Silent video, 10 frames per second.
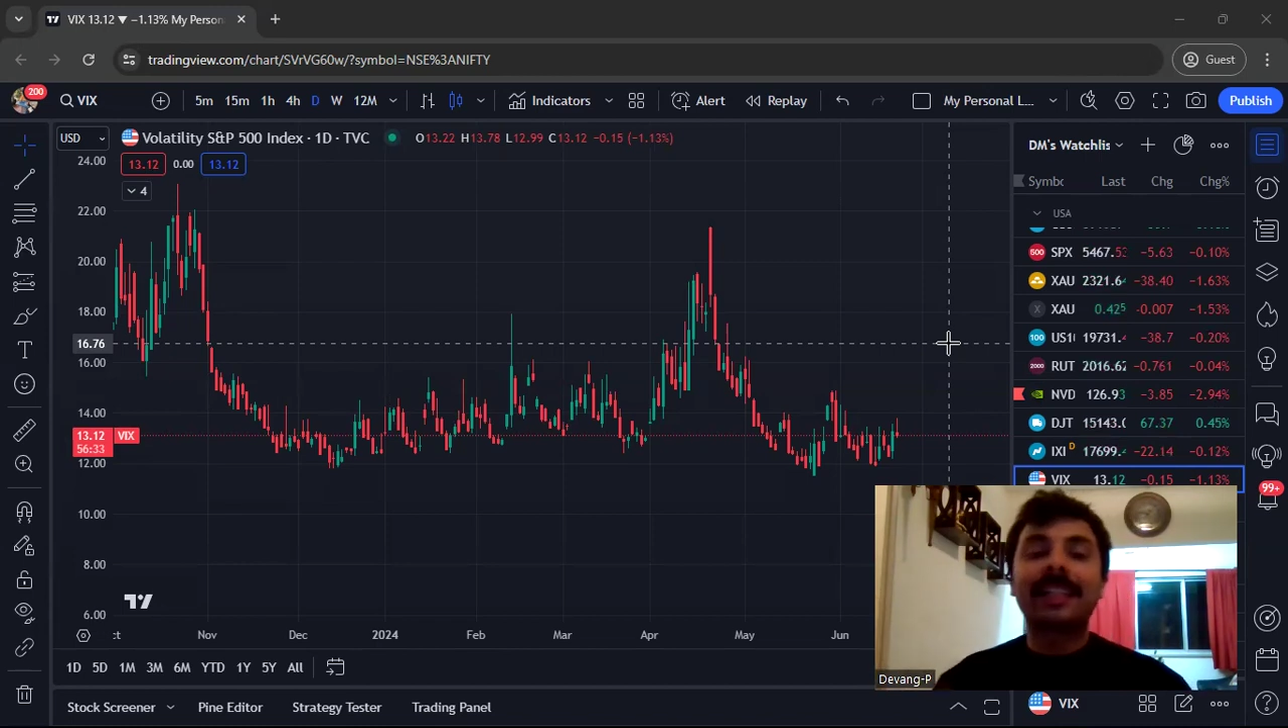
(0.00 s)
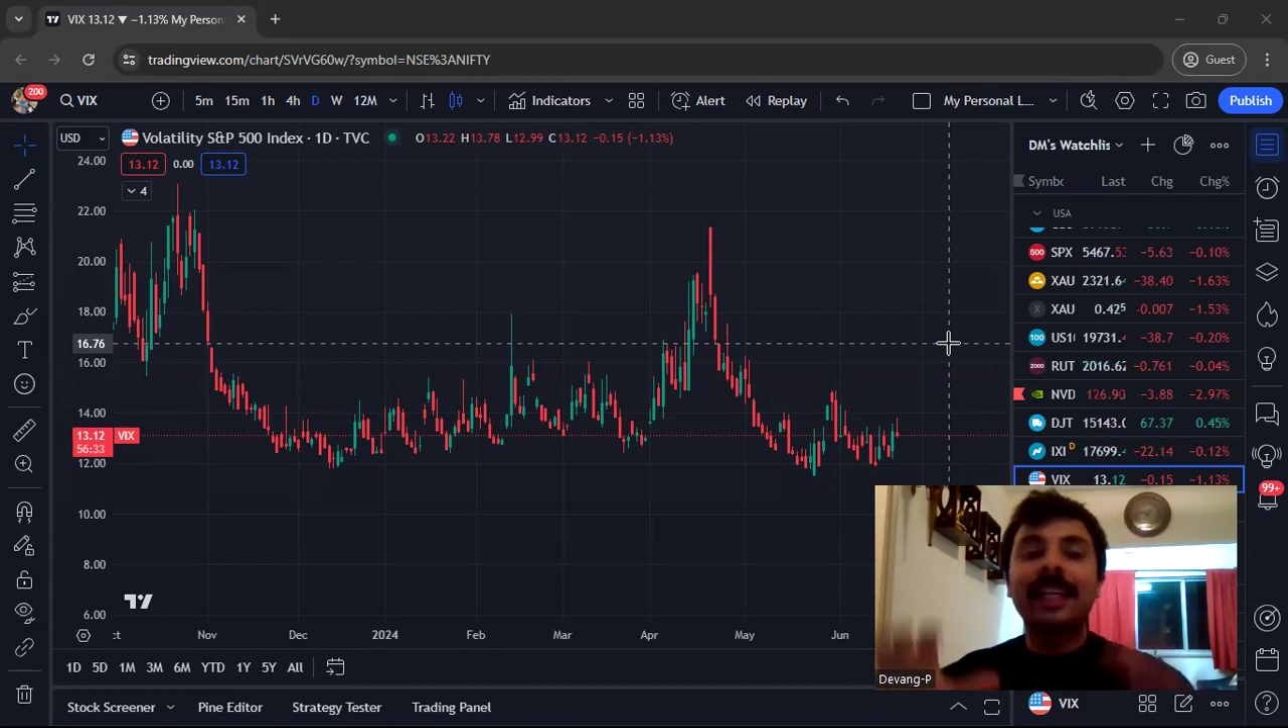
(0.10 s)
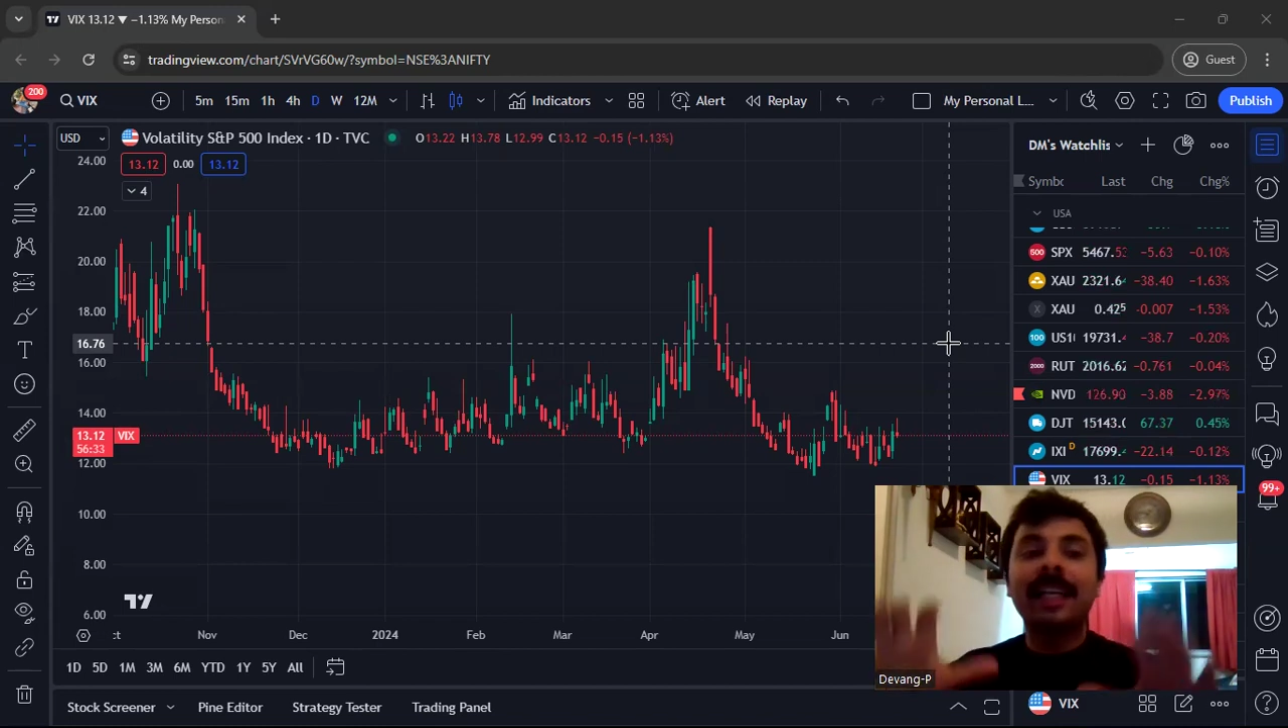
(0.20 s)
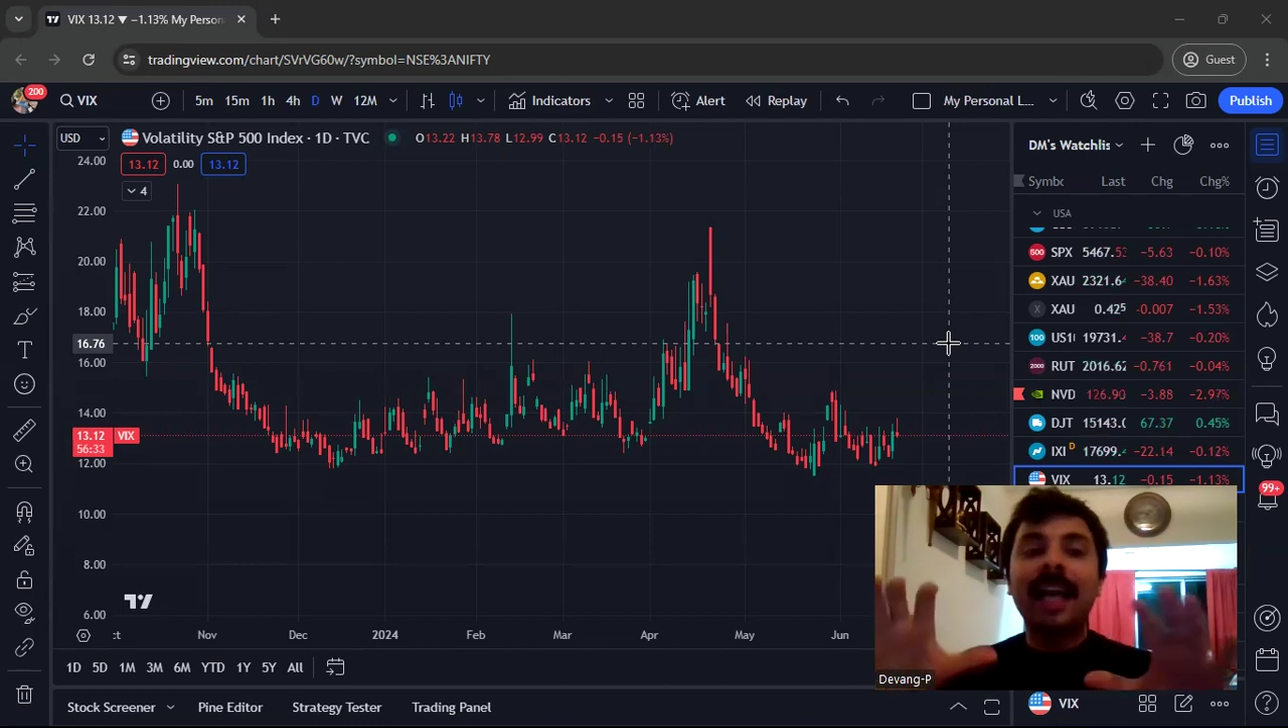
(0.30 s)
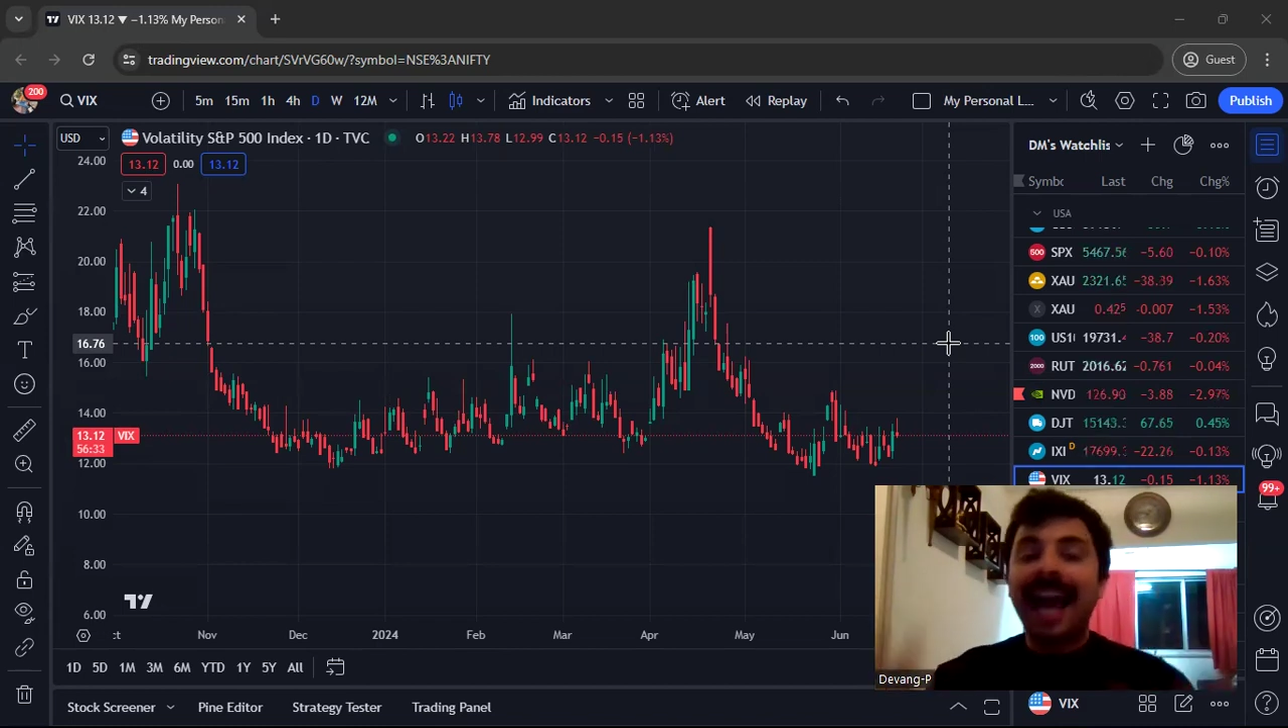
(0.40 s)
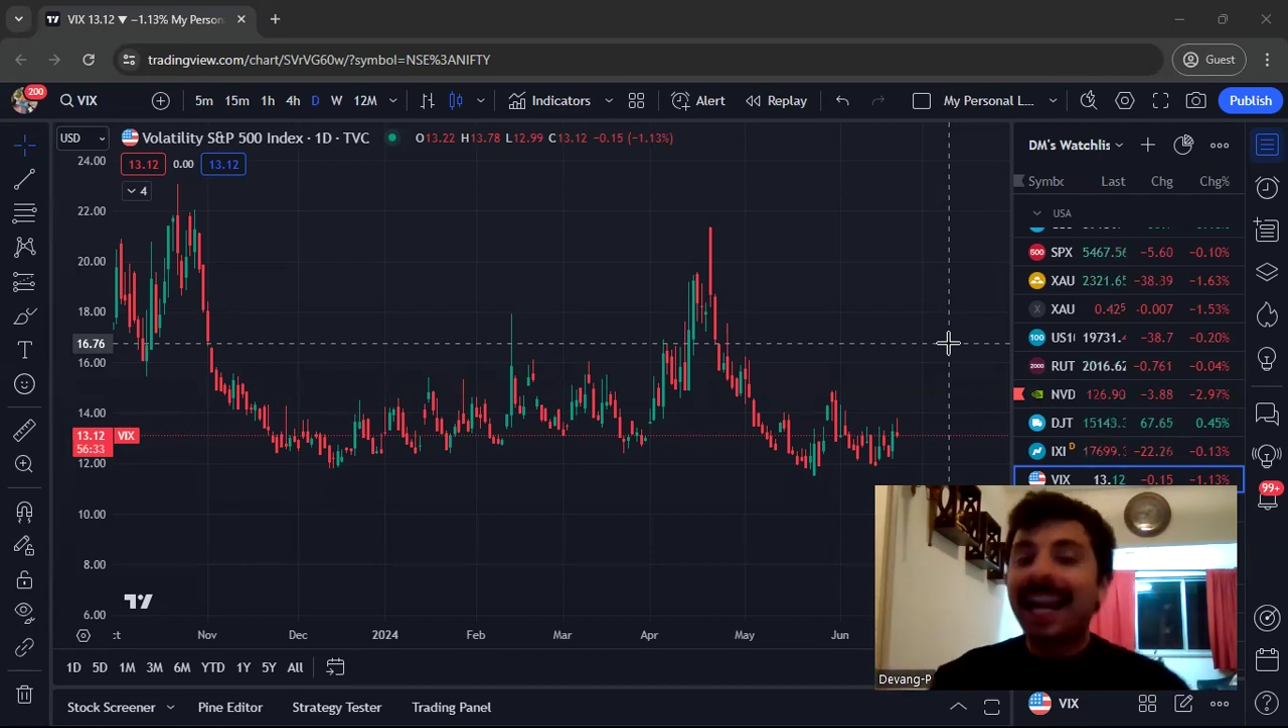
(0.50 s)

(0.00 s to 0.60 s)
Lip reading: ke